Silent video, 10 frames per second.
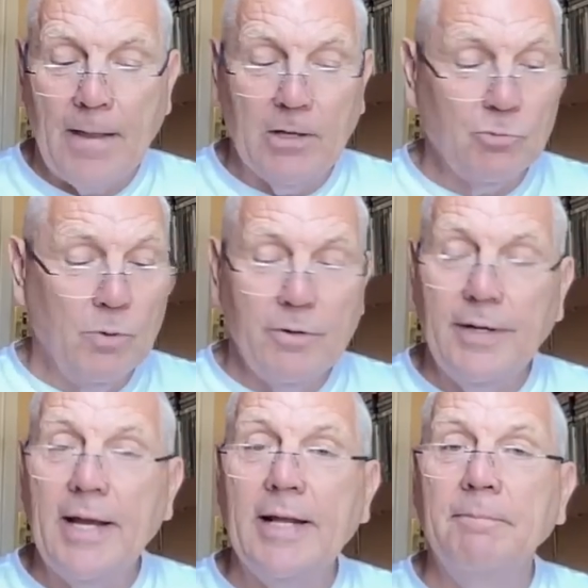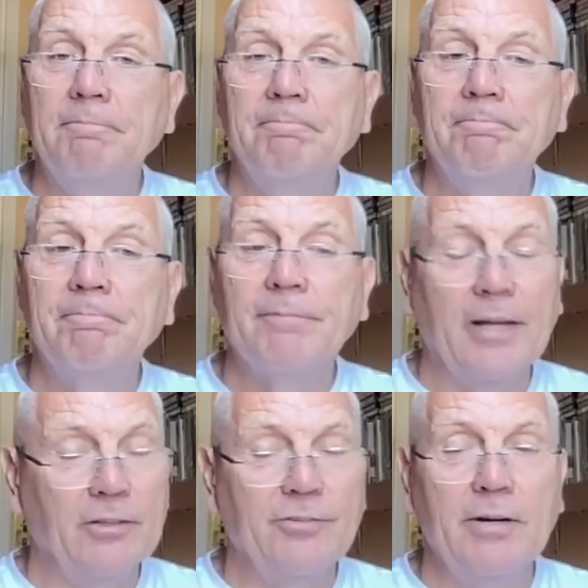That's what I'm getting.
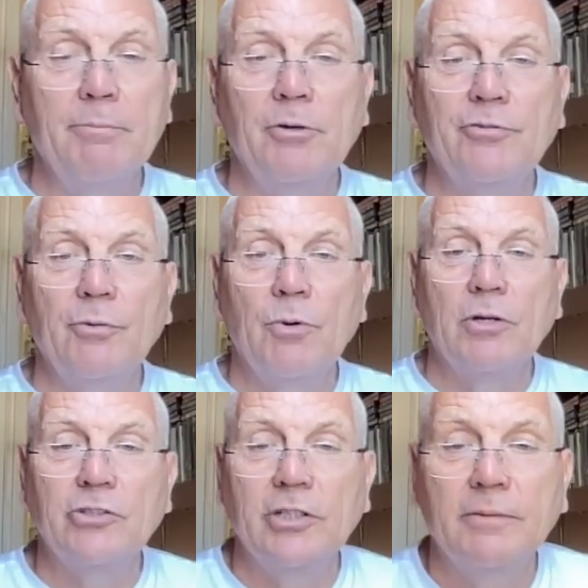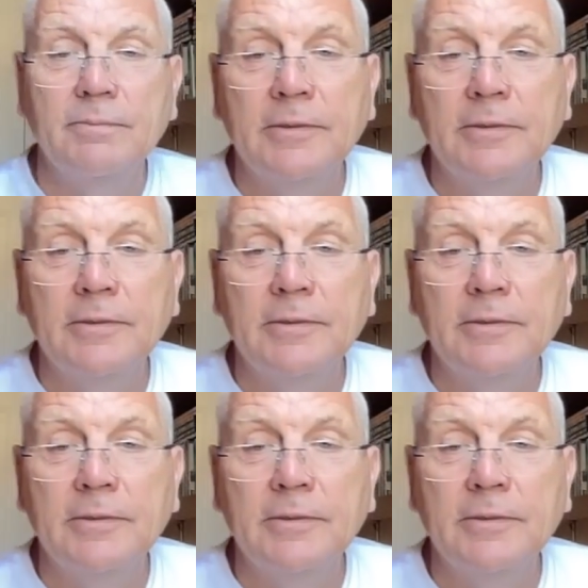Thanks very much for watching.